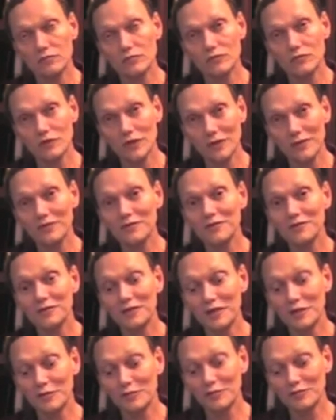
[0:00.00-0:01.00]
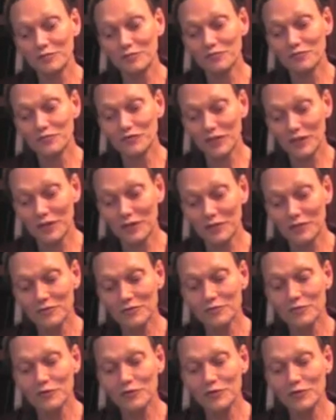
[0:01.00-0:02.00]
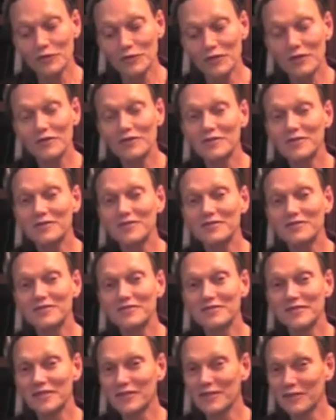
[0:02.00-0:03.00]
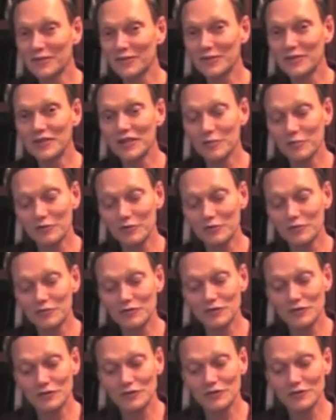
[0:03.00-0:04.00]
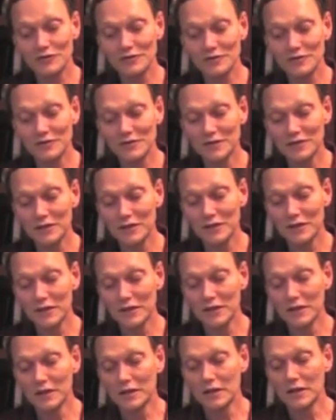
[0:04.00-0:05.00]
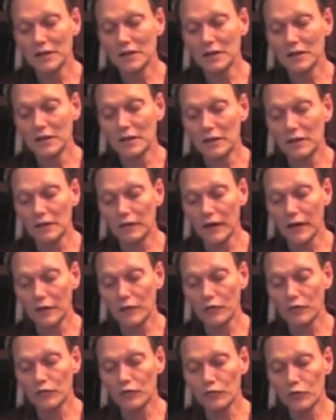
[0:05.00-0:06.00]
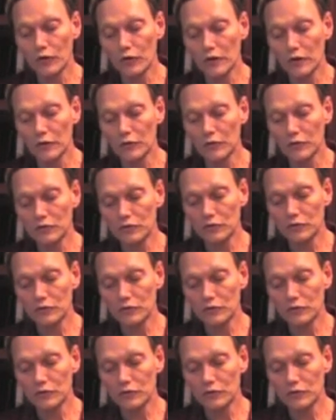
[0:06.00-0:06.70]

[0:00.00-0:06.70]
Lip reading: Satan will do anything he can do to keep us from Jesus. And that was what he was